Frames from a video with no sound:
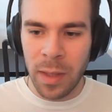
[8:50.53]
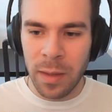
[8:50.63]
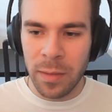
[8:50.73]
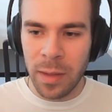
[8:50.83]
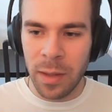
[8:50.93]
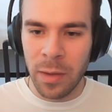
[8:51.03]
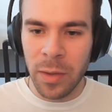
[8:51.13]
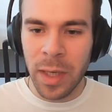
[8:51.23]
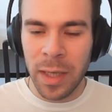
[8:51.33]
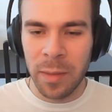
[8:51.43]
In
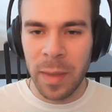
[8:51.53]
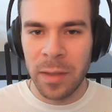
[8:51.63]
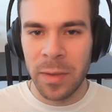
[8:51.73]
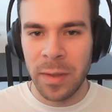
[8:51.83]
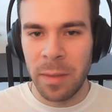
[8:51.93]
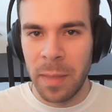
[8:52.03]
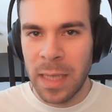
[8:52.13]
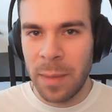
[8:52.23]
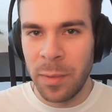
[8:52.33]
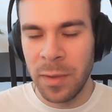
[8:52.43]
looking at the metaverse and
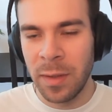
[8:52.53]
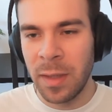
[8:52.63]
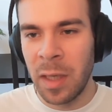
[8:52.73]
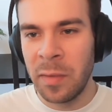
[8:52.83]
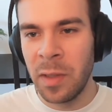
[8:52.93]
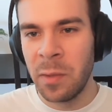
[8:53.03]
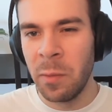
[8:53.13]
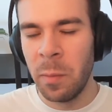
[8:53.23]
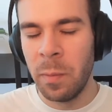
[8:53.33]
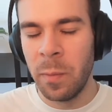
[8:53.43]
Metapolis itself, this
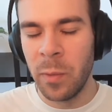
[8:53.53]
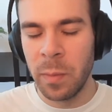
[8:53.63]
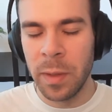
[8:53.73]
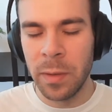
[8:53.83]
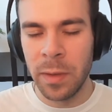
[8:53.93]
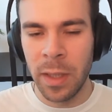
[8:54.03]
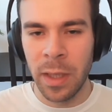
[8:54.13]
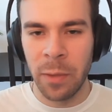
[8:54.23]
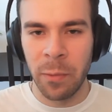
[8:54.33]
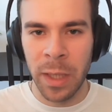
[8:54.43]
was built in
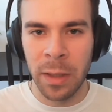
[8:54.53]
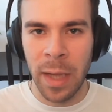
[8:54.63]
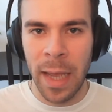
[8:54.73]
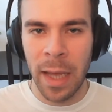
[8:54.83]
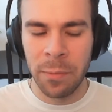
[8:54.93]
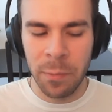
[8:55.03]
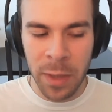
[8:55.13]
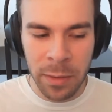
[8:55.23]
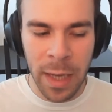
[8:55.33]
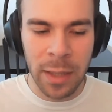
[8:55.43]

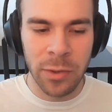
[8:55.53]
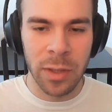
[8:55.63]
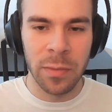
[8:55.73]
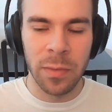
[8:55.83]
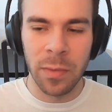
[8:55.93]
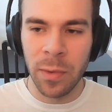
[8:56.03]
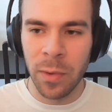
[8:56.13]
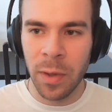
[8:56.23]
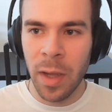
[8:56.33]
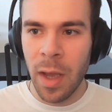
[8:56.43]
Unreal Engine
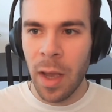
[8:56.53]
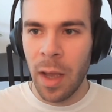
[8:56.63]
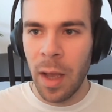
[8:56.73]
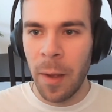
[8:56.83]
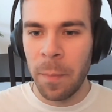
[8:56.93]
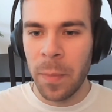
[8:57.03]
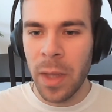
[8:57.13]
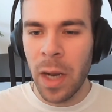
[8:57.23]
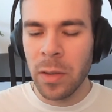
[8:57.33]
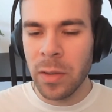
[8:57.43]
4.
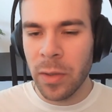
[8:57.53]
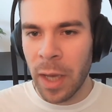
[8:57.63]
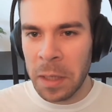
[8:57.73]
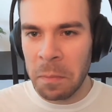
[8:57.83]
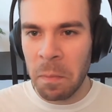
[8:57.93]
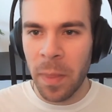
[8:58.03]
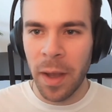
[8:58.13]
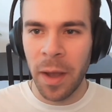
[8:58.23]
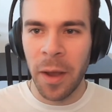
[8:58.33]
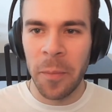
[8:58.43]
It looks okay.
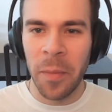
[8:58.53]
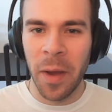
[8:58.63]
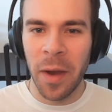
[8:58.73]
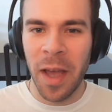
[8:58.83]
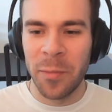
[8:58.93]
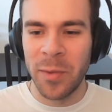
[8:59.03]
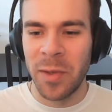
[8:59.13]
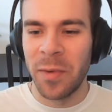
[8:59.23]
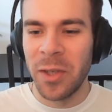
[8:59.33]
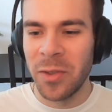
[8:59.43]
I have
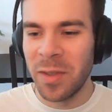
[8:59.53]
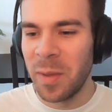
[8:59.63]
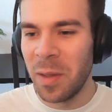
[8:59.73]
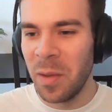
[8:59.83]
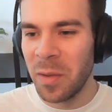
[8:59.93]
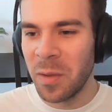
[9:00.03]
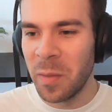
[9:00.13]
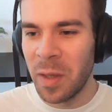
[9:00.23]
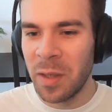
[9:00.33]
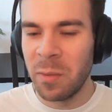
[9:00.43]
reservations about the looks, to be
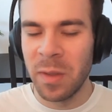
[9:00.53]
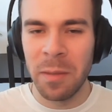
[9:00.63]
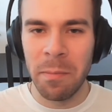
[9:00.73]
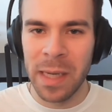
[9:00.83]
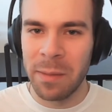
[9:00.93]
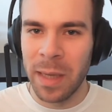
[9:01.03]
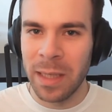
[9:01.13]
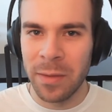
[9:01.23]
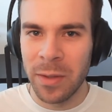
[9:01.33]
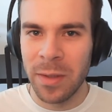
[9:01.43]
honest. We've seen better
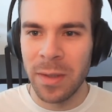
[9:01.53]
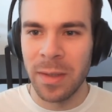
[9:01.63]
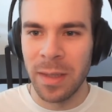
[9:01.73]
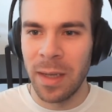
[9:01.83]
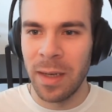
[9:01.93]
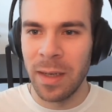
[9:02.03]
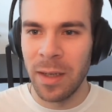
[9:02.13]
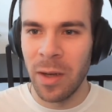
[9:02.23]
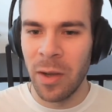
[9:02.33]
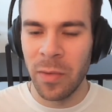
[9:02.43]
metaverses, and
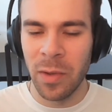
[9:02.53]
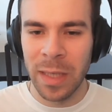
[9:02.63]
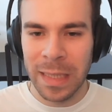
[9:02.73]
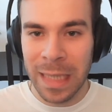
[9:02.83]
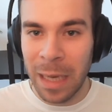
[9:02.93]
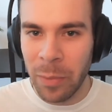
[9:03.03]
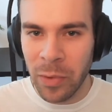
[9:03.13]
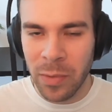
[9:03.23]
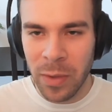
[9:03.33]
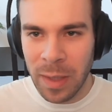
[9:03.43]
if you look at Sandbox,
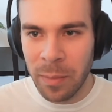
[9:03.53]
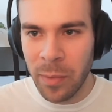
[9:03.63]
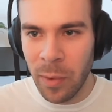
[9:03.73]
for example, I